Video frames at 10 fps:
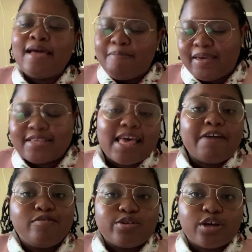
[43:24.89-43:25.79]
because I
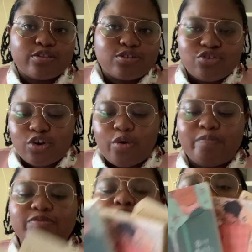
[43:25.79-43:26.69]
have no self-control.
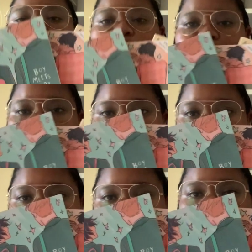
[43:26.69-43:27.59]
So I read
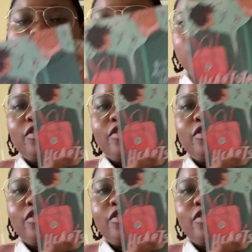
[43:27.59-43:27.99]
these. So the